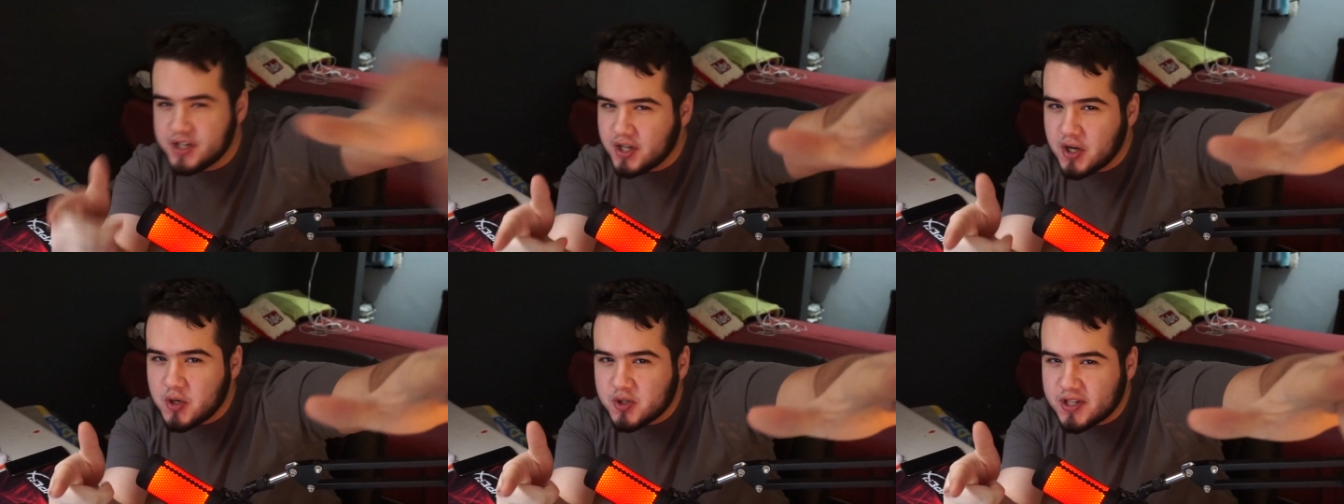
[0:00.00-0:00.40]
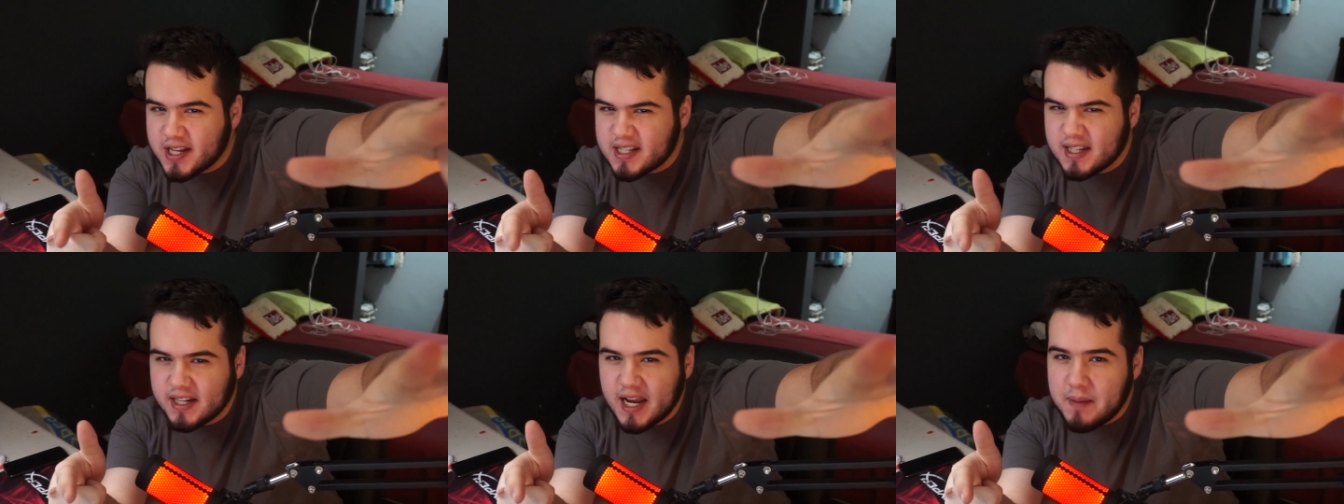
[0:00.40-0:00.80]
you know,
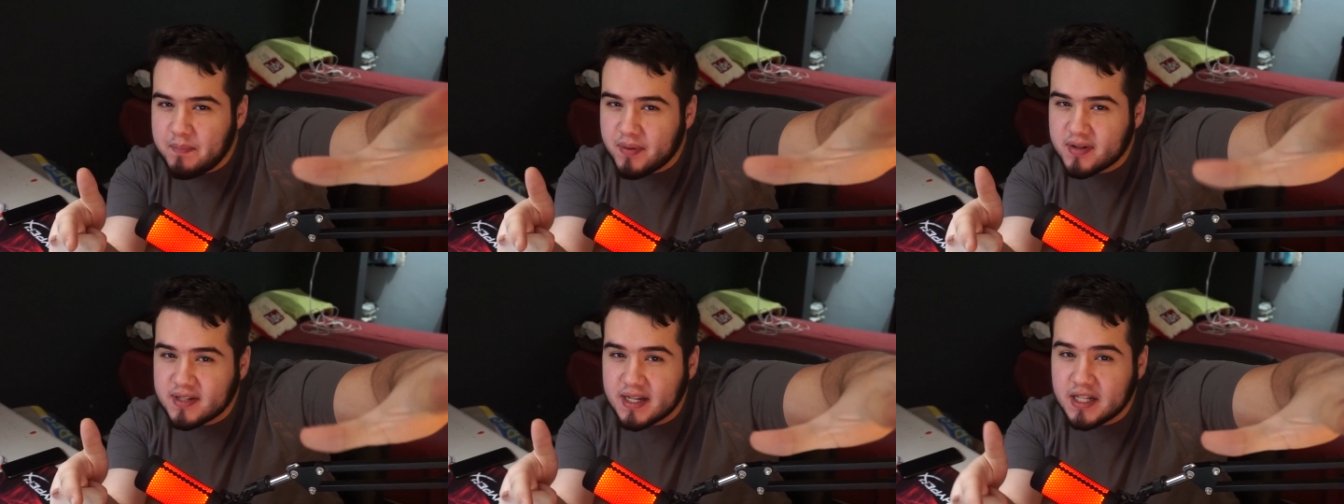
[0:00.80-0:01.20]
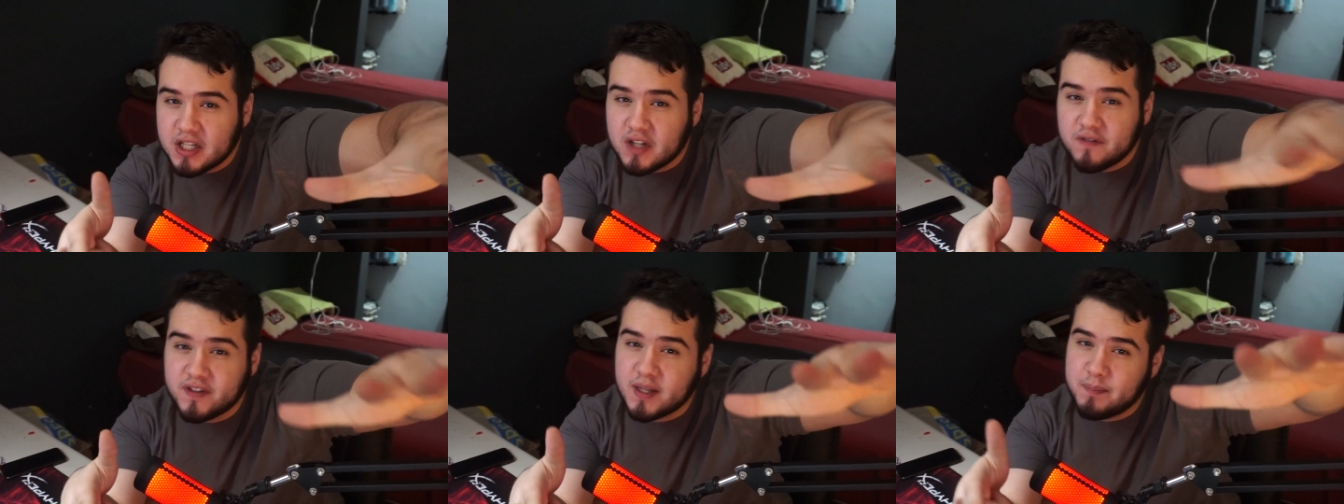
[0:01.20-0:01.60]
69%
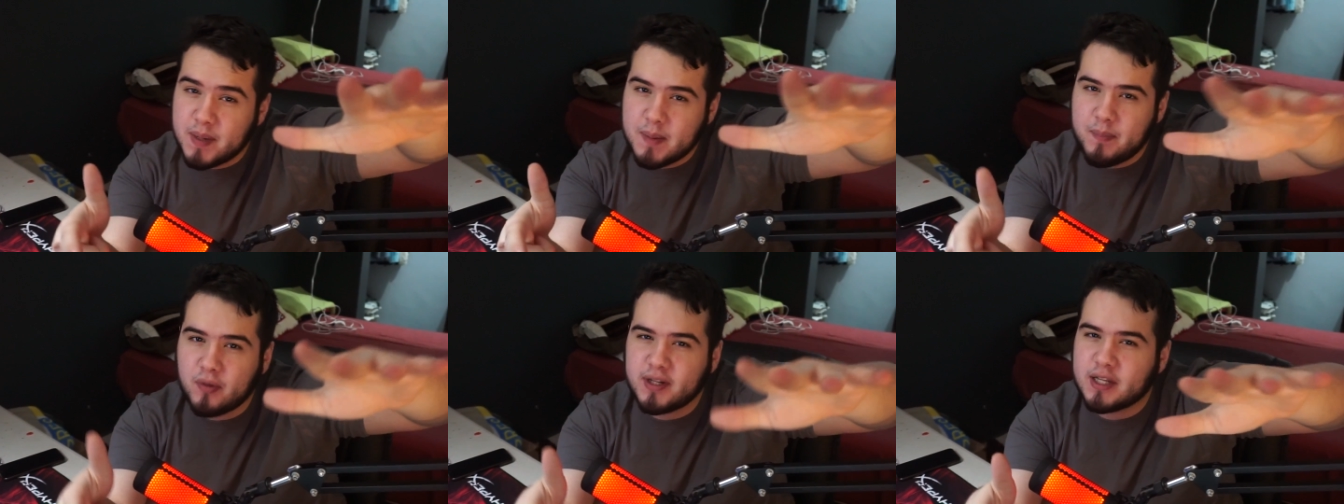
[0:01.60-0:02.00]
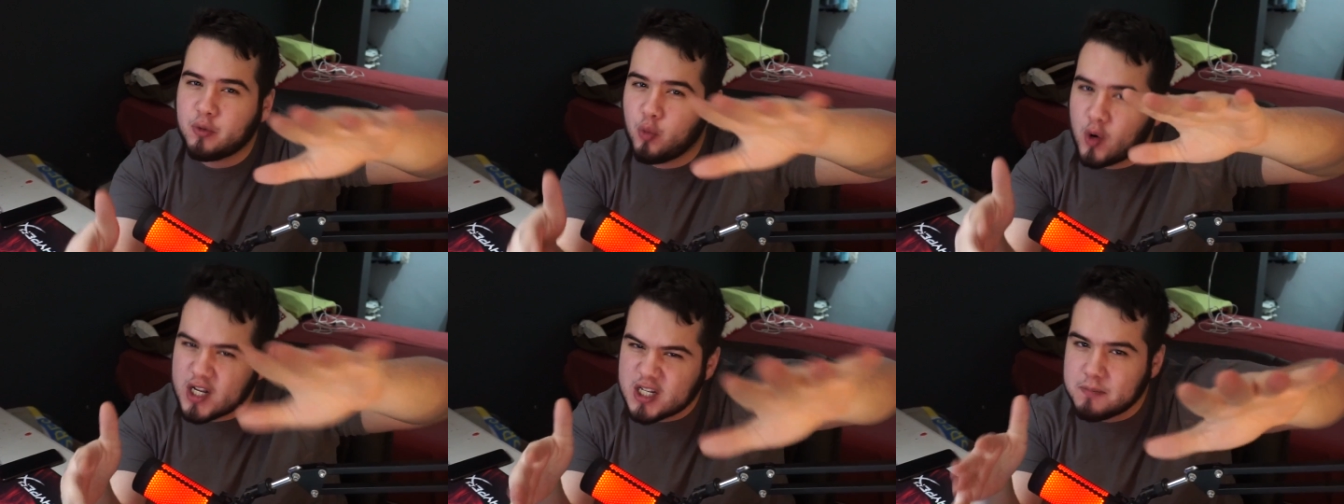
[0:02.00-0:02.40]
of the people that
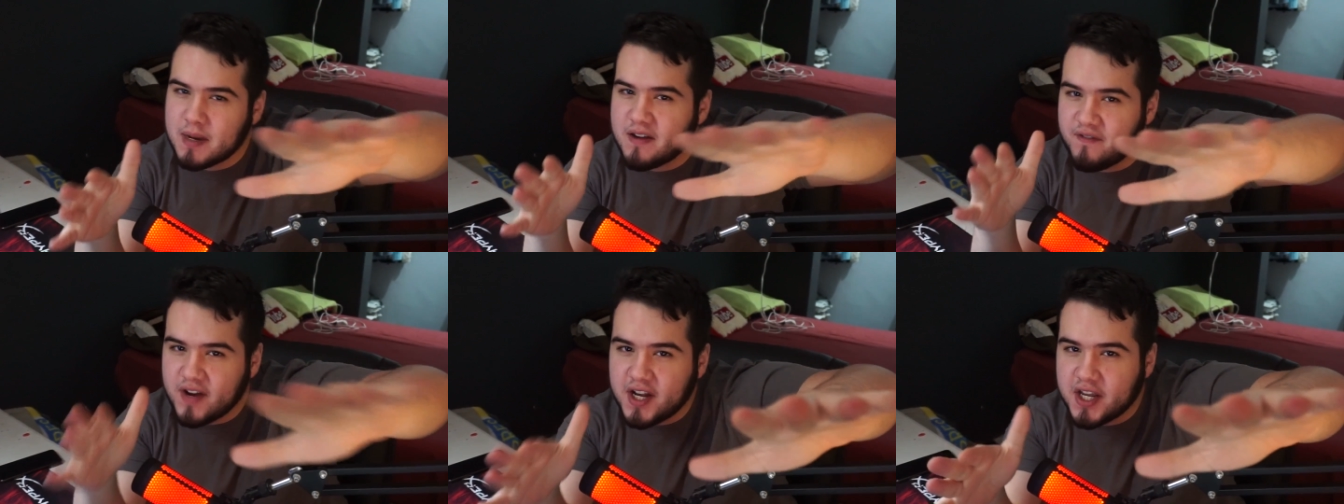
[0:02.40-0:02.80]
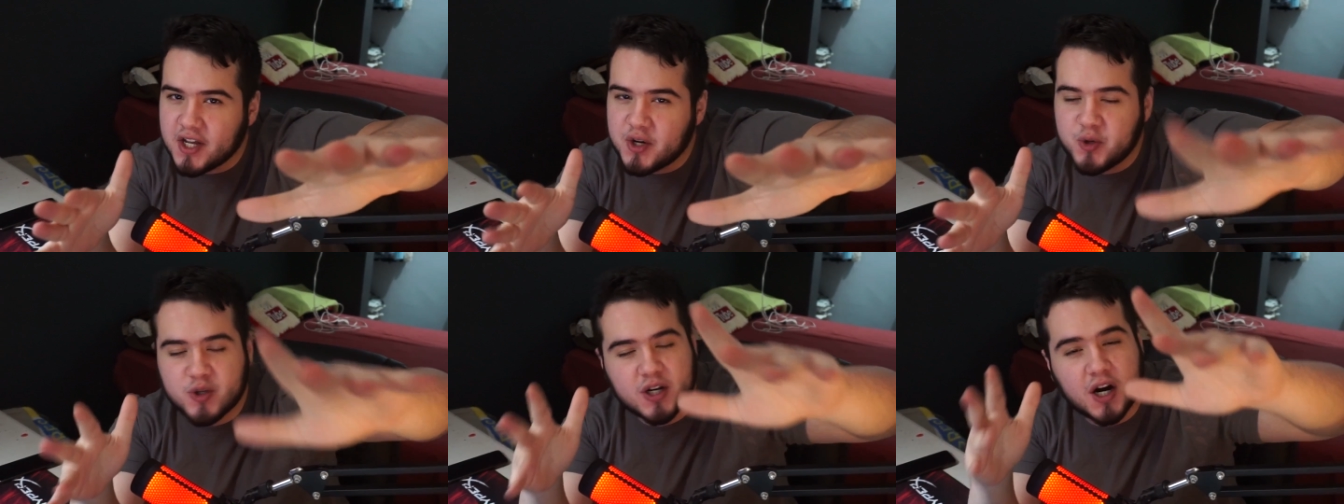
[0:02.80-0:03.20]
watch my
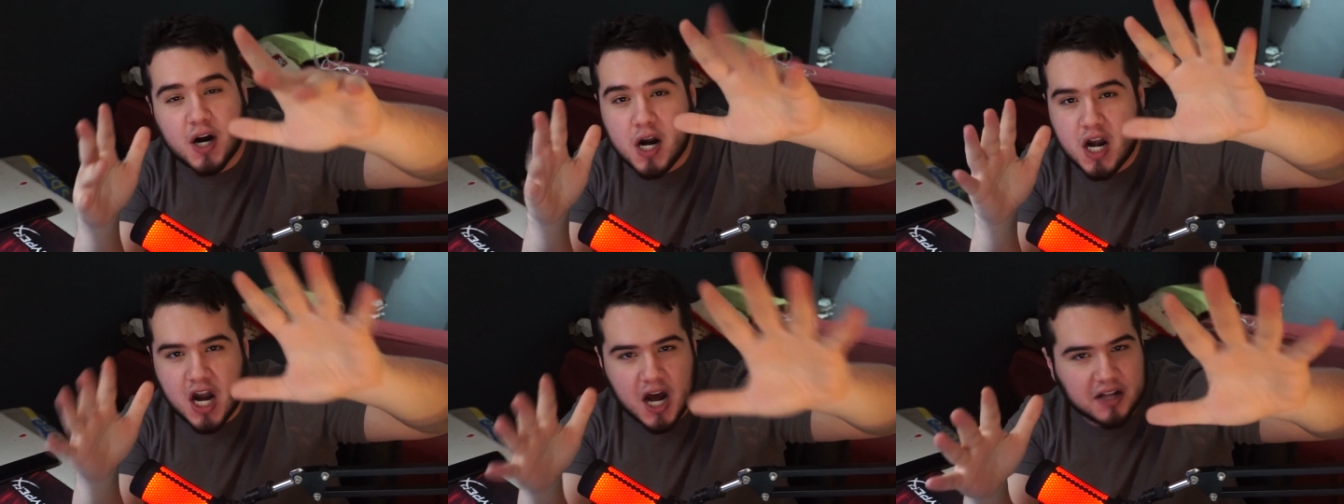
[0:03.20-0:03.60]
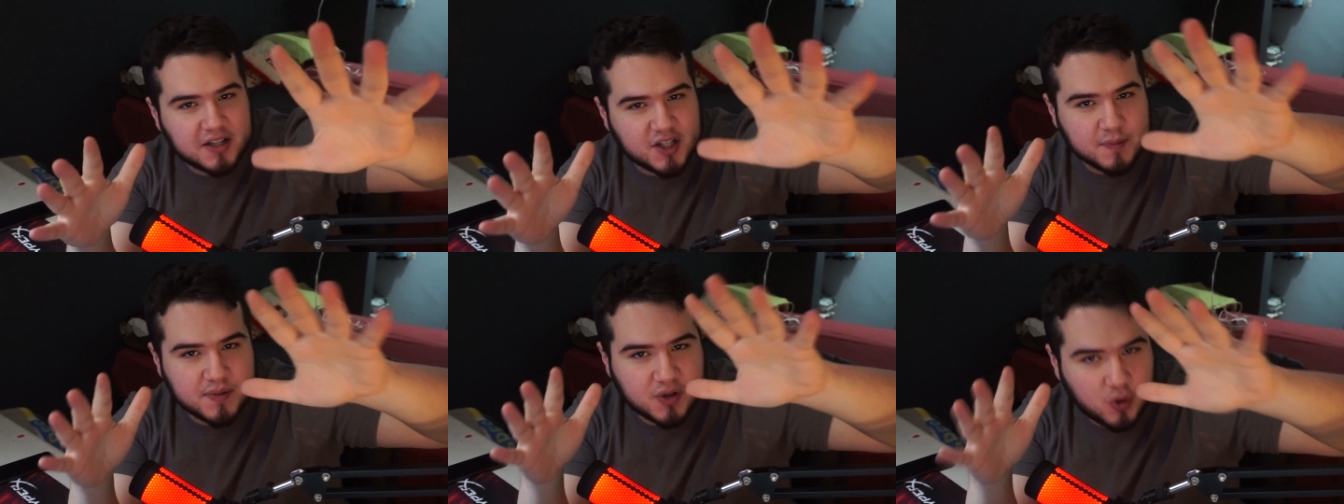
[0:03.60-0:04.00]
videos are not
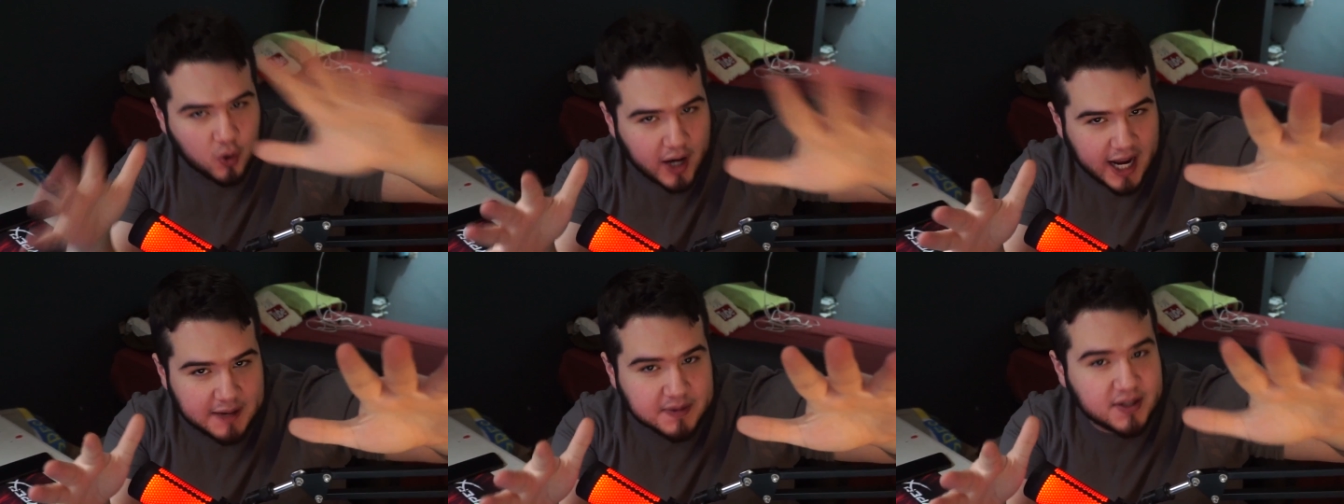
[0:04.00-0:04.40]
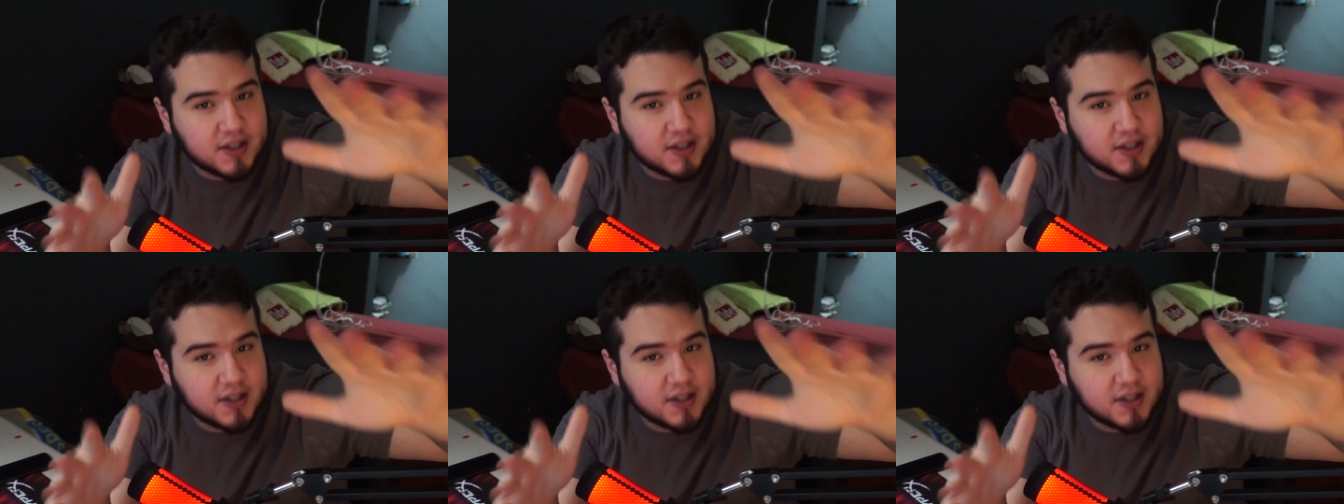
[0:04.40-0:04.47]
subscribed,